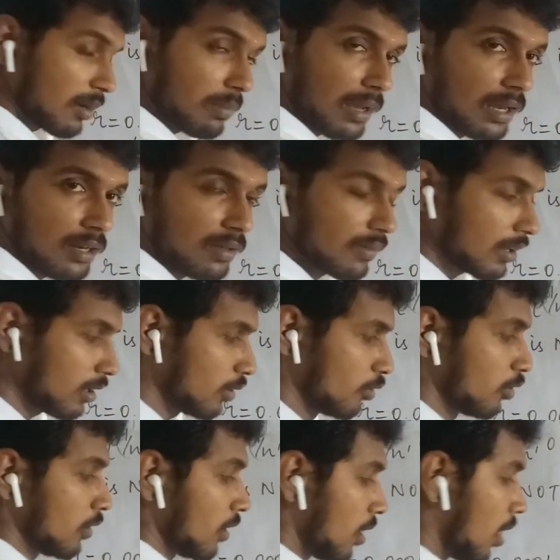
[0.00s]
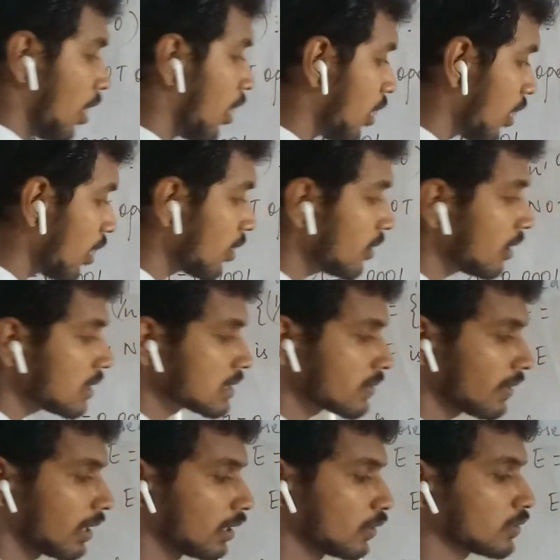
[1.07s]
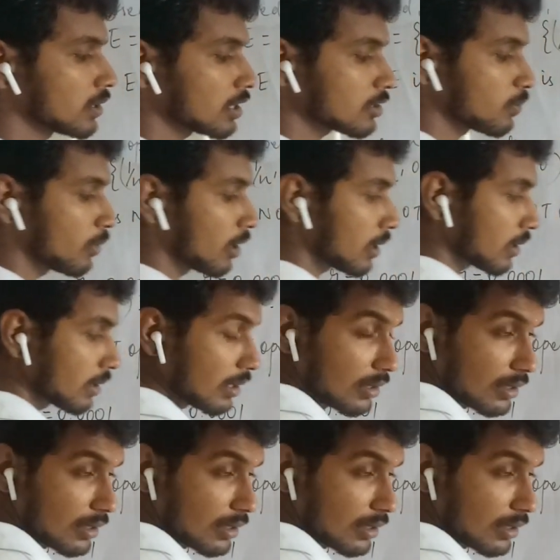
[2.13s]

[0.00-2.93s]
can be any value. All these values are smaller